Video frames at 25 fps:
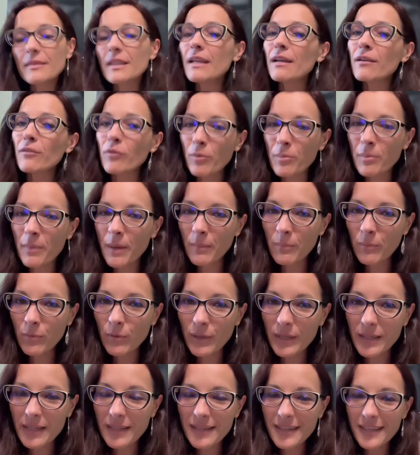
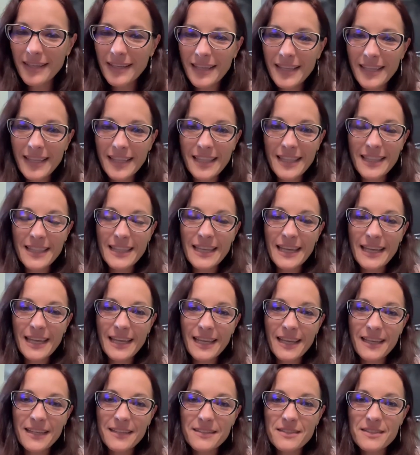Remembering
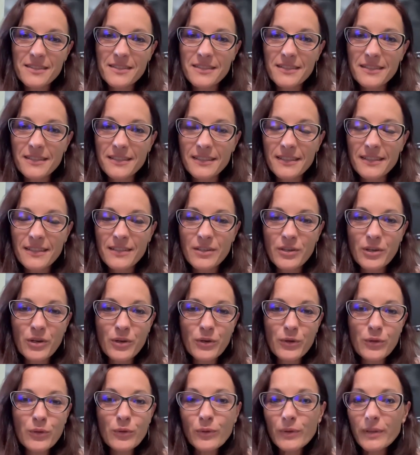that,
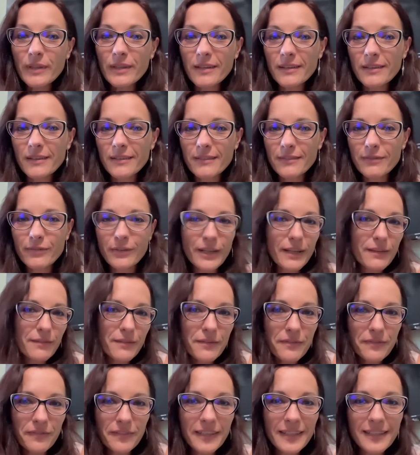you learn for having
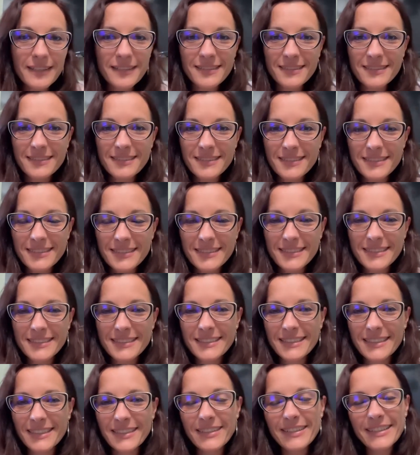fun.
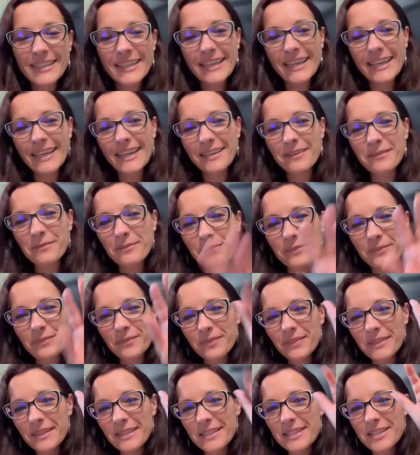Ok,
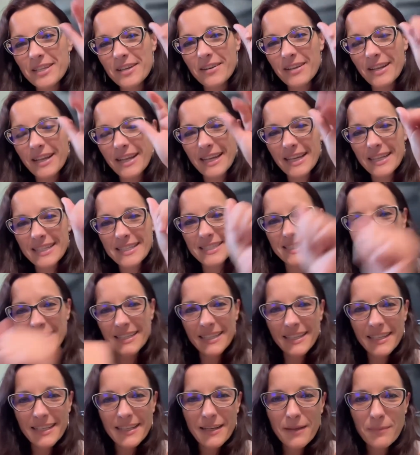ciao
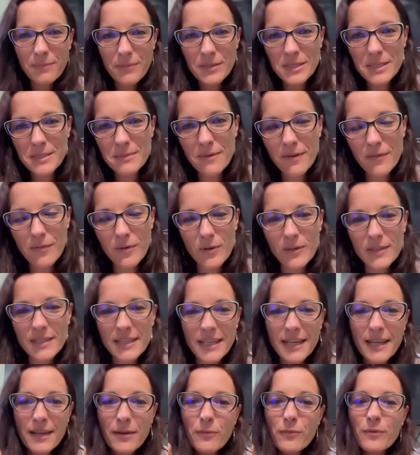ragazzi. La prossima
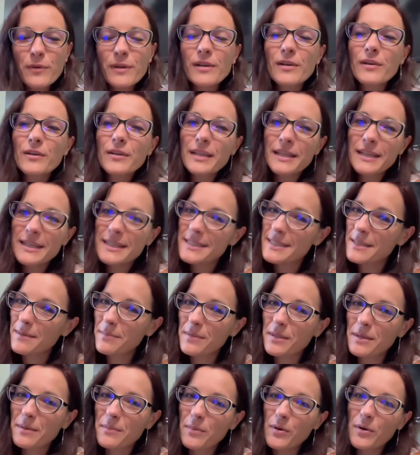volta we're gonna hear
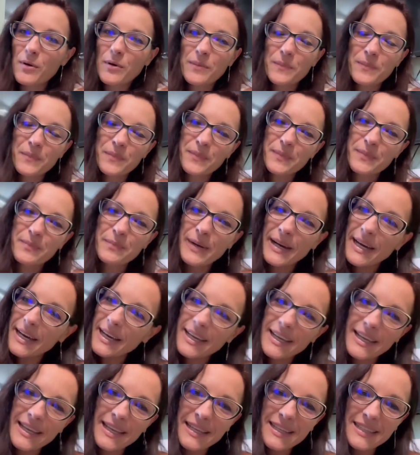something more.
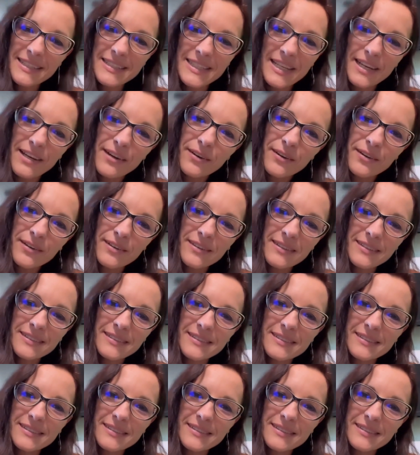Bye, ciao.